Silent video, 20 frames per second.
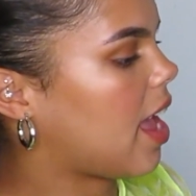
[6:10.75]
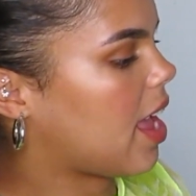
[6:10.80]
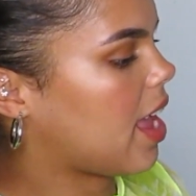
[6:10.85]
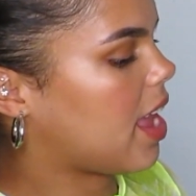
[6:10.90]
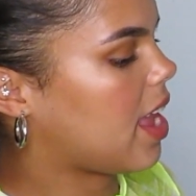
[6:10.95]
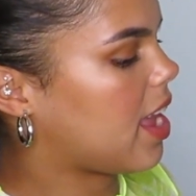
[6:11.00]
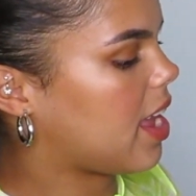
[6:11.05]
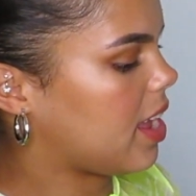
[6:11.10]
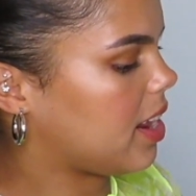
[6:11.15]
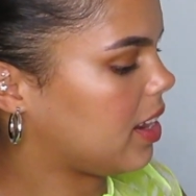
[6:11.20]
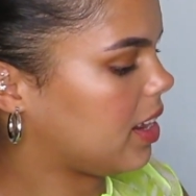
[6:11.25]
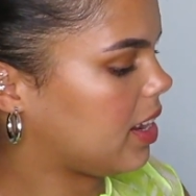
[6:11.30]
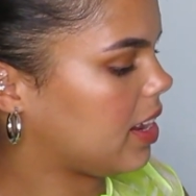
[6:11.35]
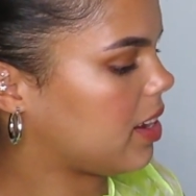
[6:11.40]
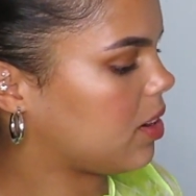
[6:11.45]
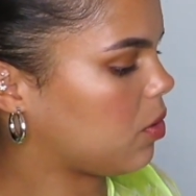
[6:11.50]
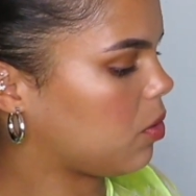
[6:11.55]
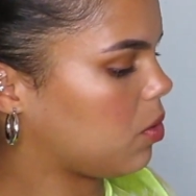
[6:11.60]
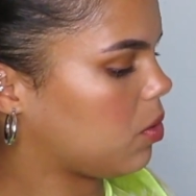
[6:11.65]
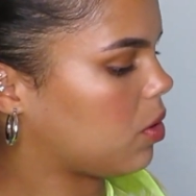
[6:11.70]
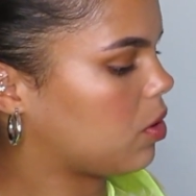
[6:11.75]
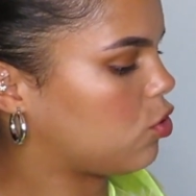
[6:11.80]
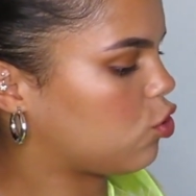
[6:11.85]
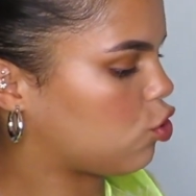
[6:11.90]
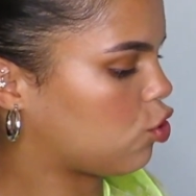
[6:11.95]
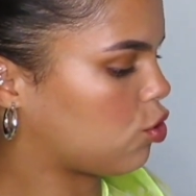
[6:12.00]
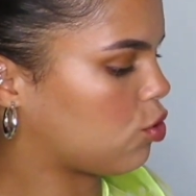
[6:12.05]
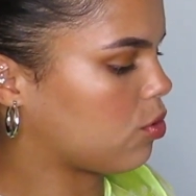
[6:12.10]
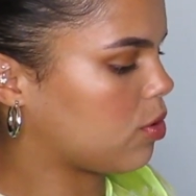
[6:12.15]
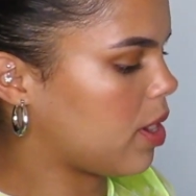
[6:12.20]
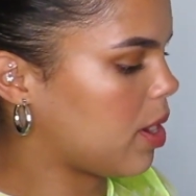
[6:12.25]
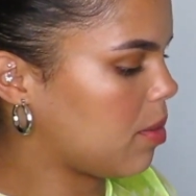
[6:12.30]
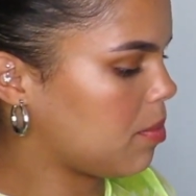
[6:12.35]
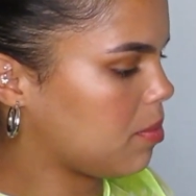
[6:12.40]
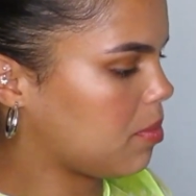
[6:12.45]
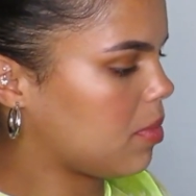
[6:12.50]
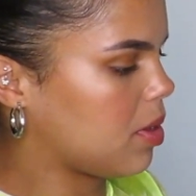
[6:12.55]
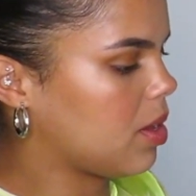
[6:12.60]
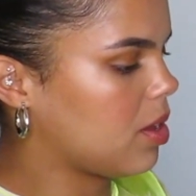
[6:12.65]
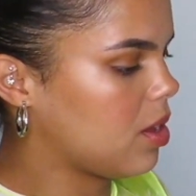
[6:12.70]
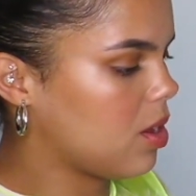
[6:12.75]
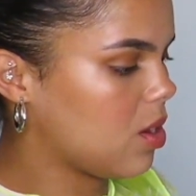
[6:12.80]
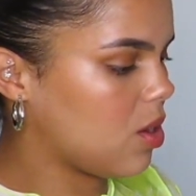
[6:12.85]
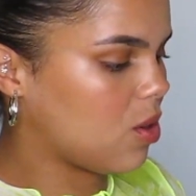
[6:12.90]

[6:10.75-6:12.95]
a little trim,